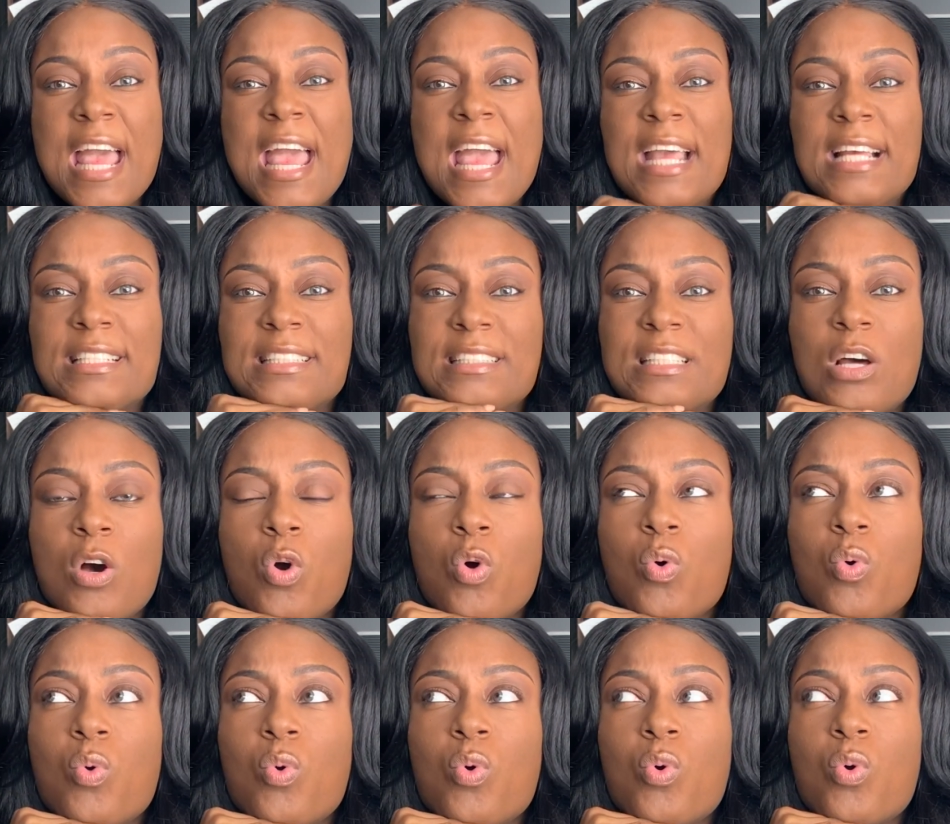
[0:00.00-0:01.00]
and
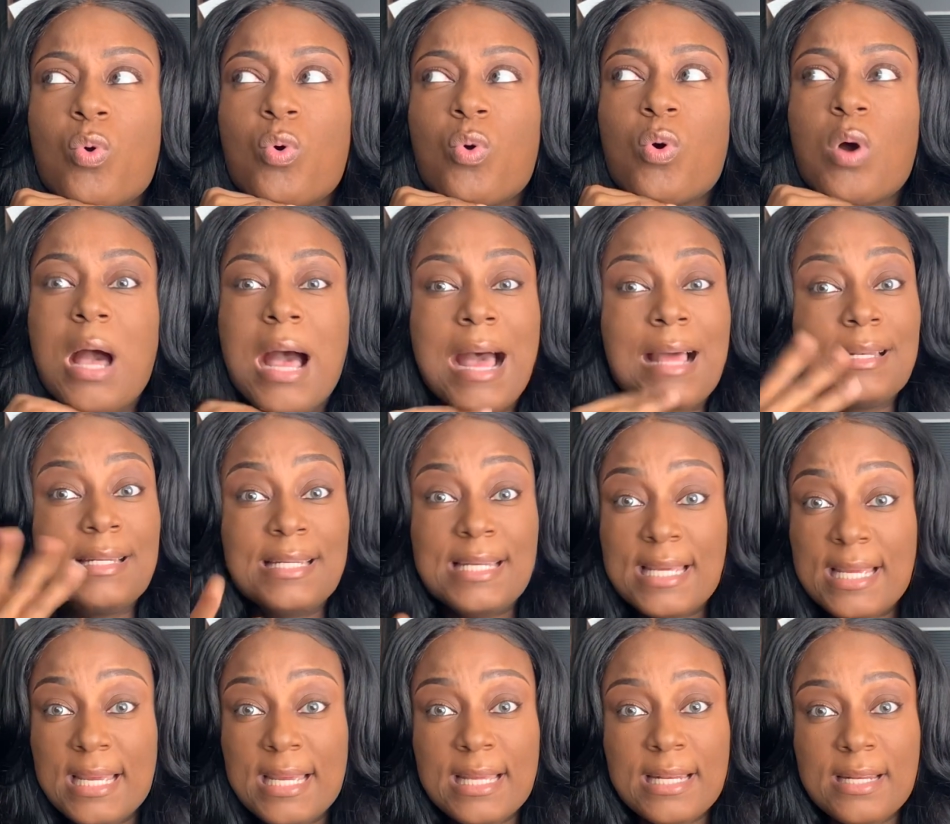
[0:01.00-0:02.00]
so I
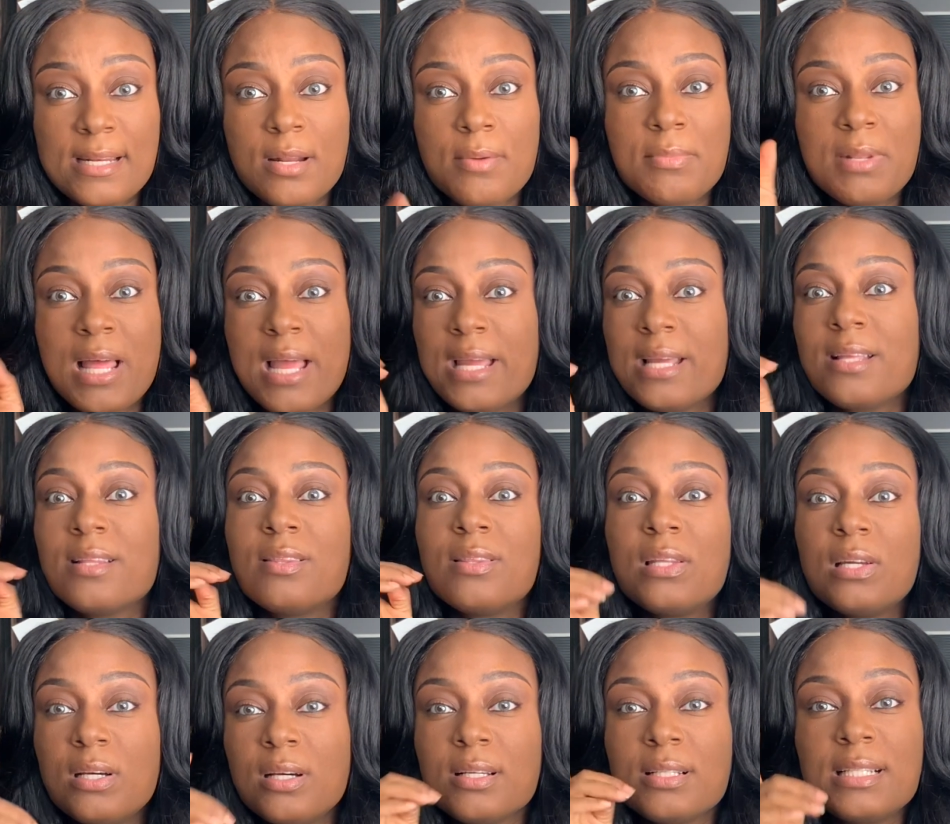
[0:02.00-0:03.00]
did, and I'm like,
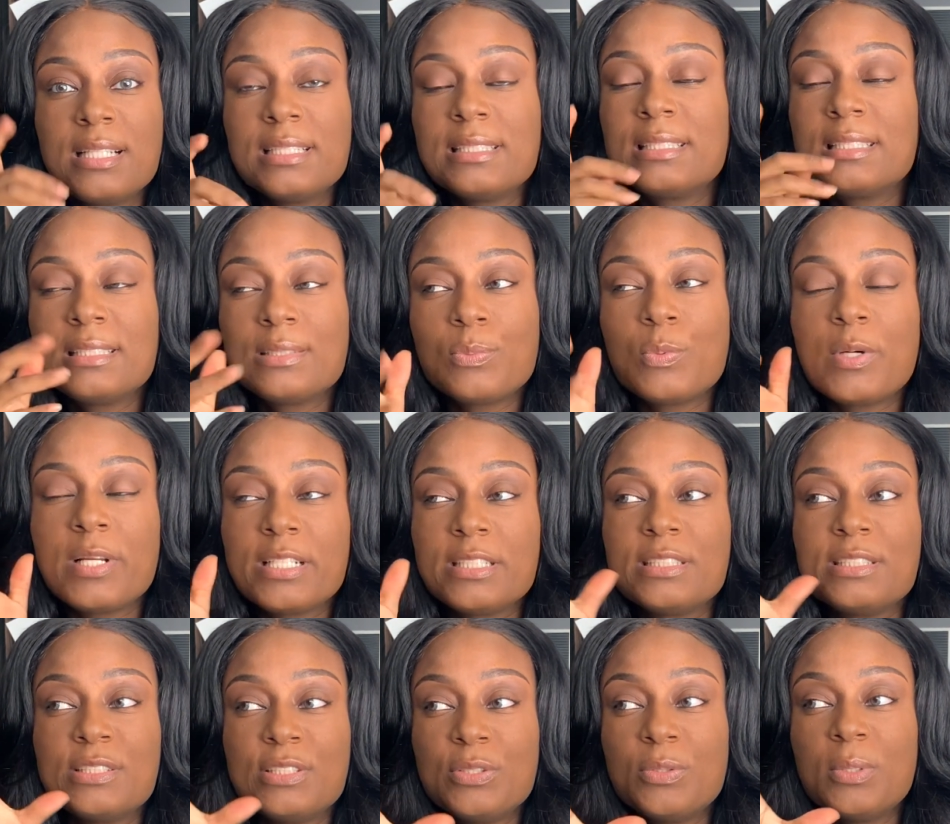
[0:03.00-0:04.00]
look, this is what it's
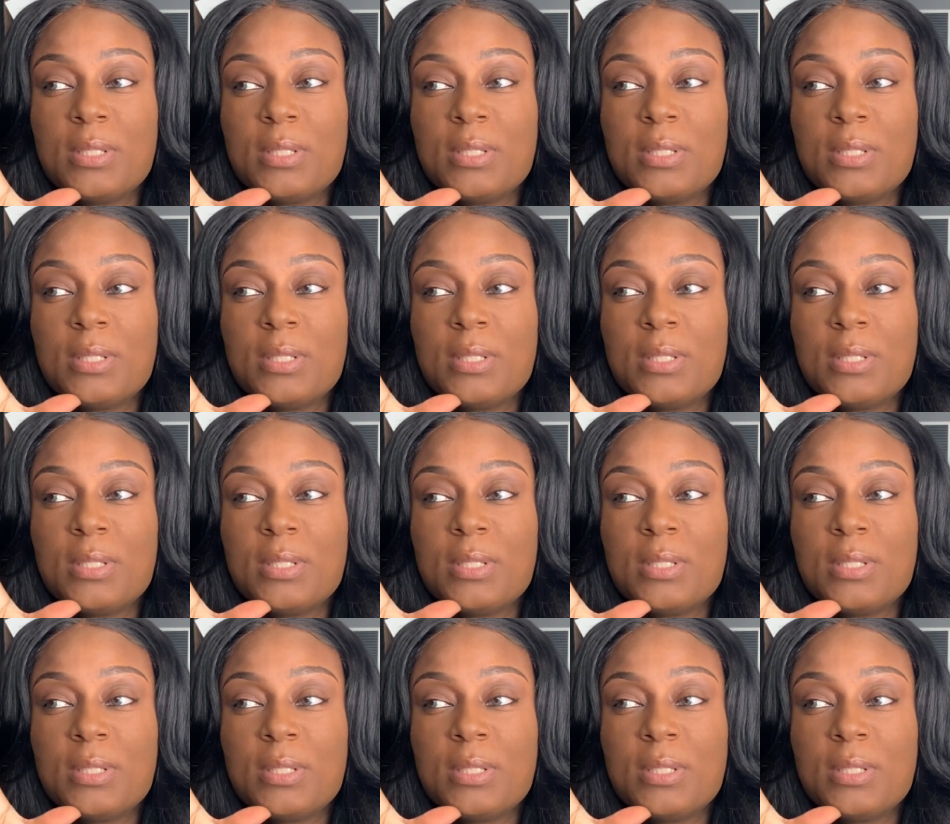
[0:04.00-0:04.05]
doing.